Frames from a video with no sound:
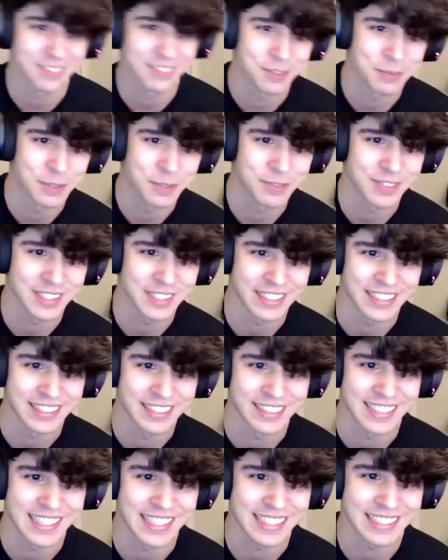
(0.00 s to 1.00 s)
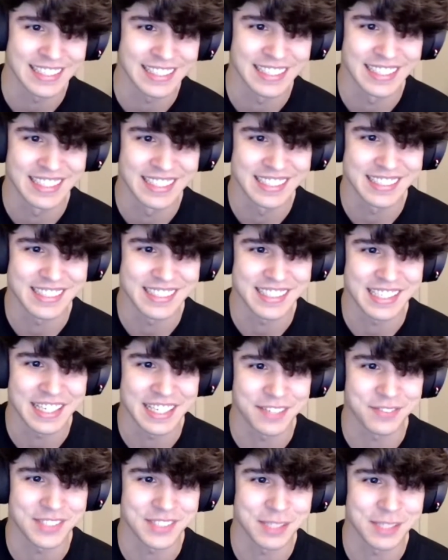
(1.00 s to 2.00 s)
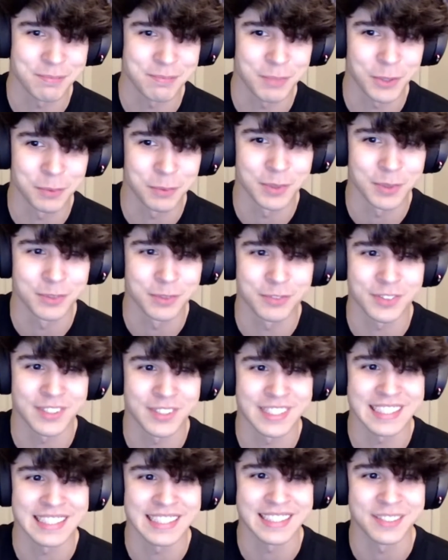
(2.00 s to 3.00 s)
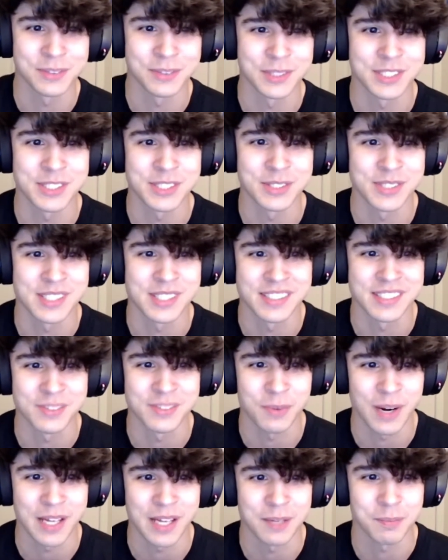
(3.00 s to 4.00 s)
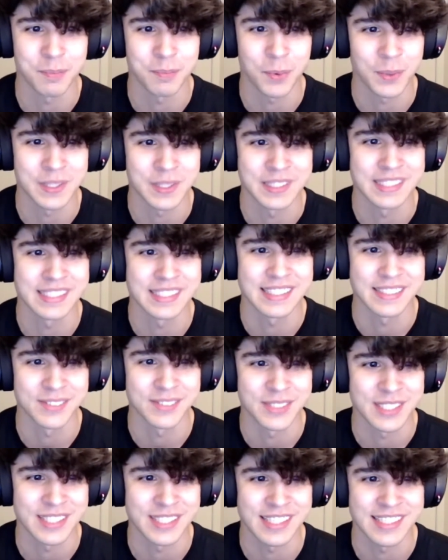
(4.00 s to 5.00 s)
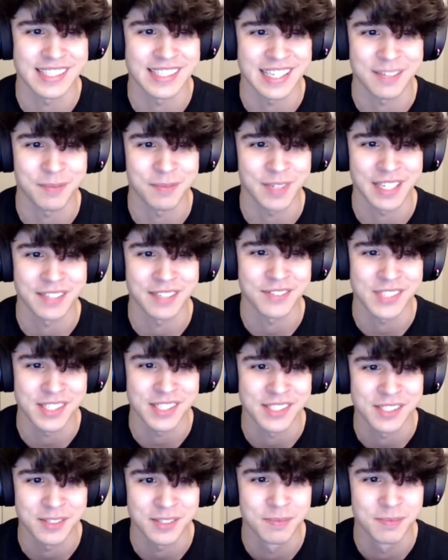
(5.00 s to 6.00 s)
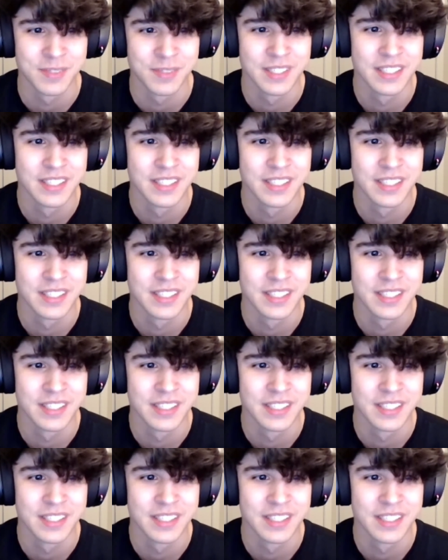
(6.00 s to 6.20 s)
removing like TFT Mobile for League, which uses Riot Points, which is the same kind of system.